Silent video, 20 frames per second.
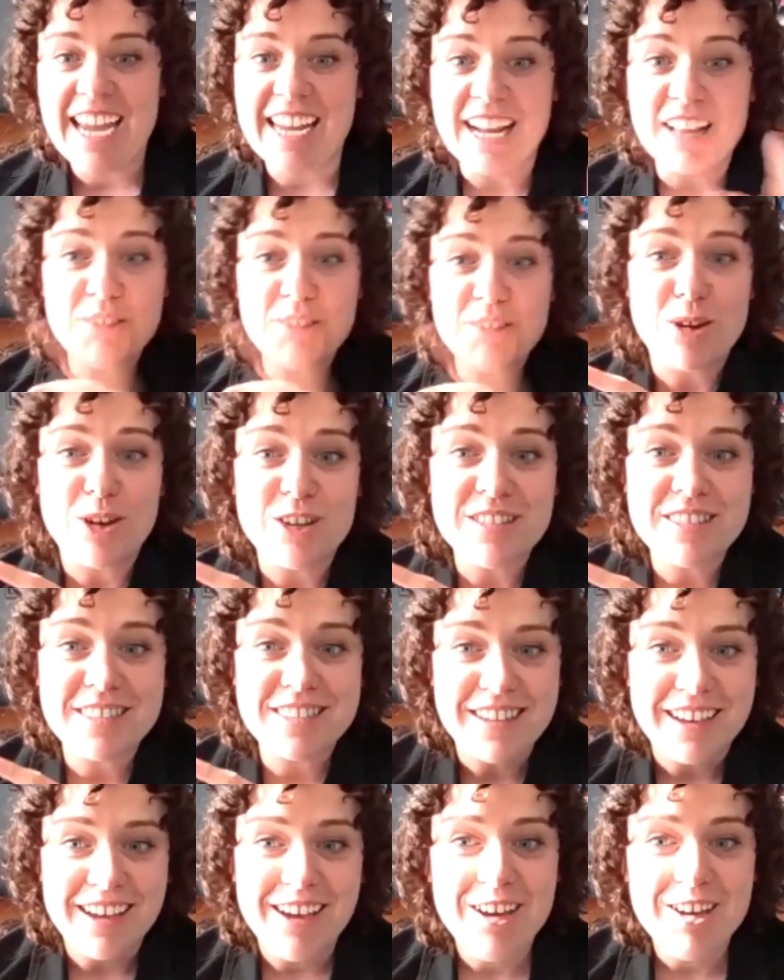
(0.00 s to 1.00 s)
In other
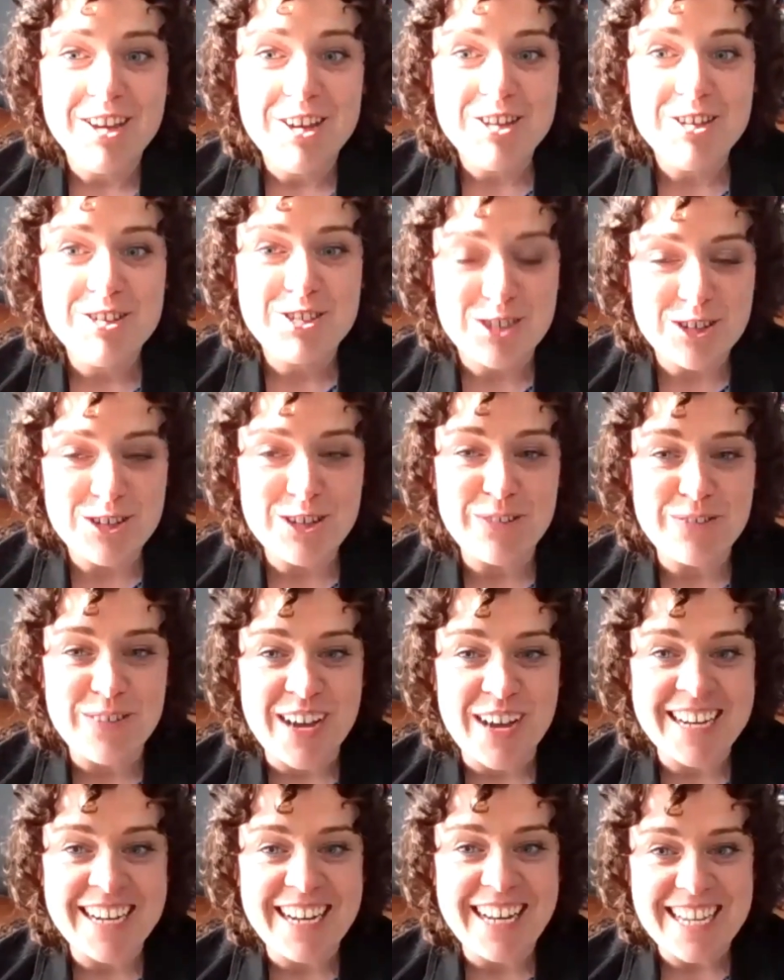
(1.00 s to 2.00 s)
words, do you
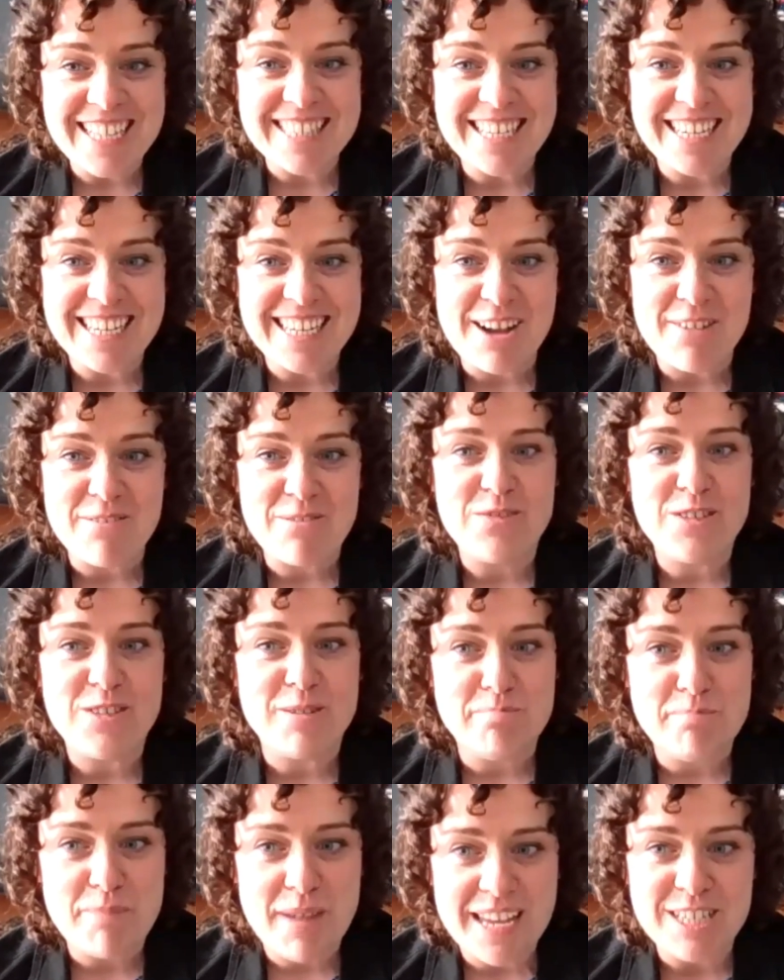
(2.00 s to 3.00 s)
find it easy enough
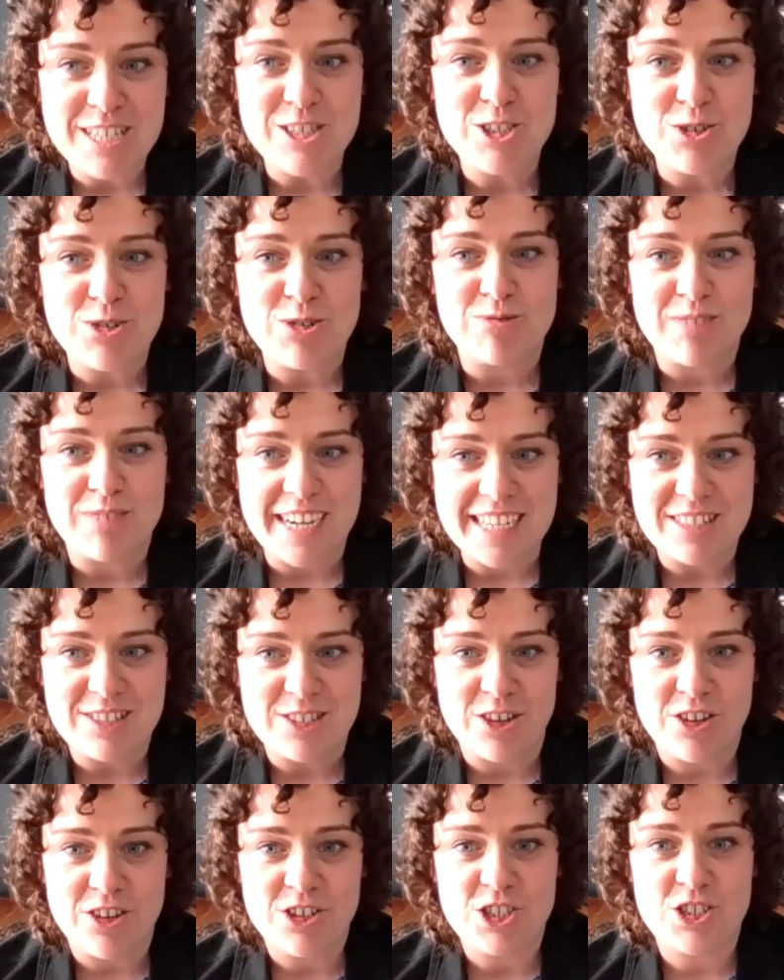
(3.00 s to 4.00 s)
to bend your
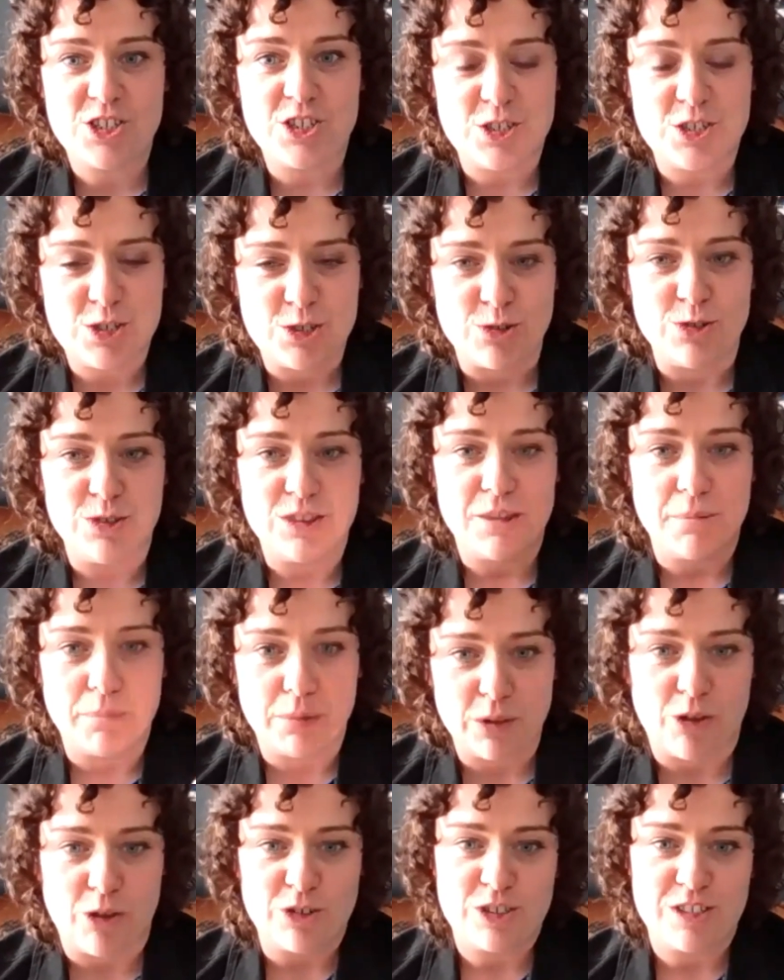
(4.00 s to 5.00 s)
research to suit the
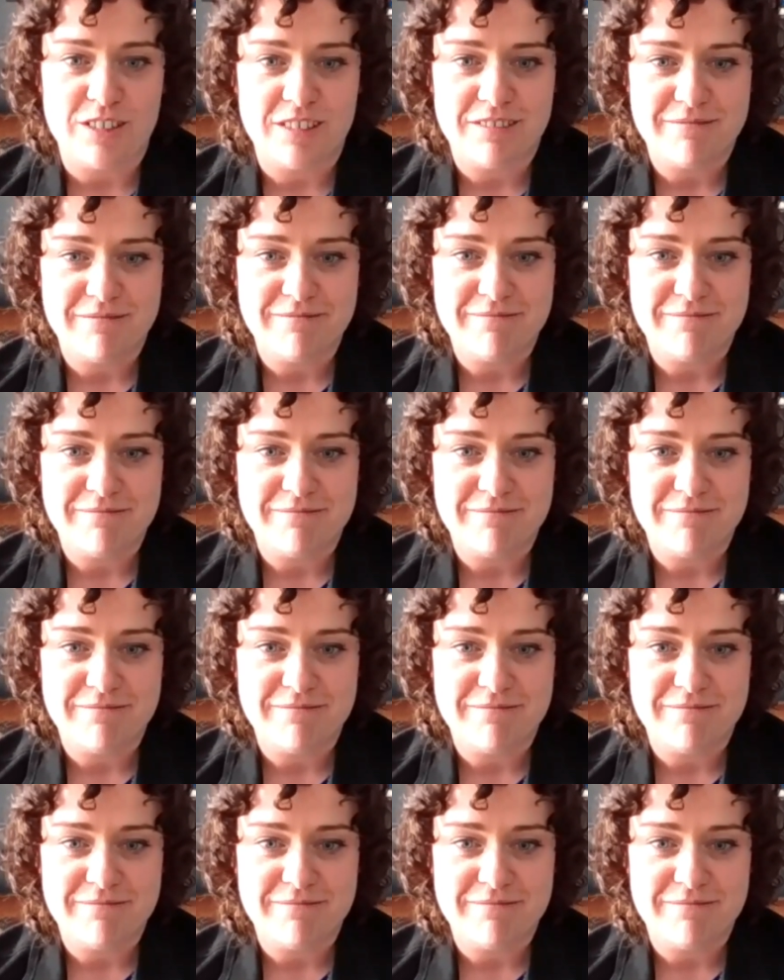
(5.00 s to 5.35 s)
plot?